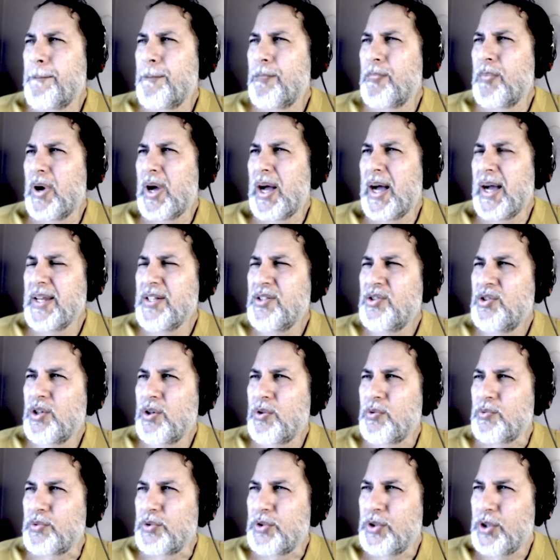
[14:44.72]
I
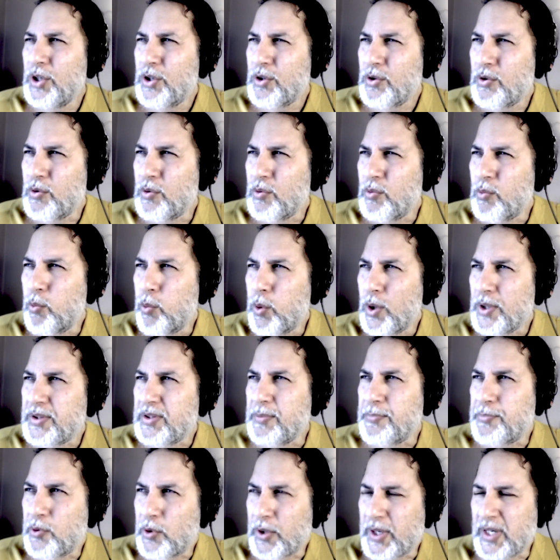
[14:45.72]
don't know what the
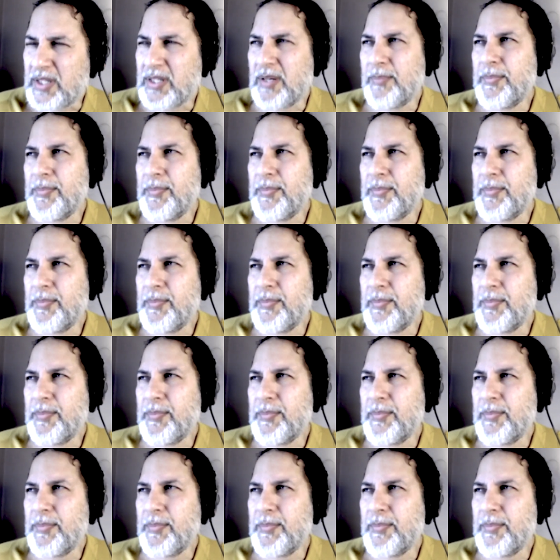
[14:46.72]
point is.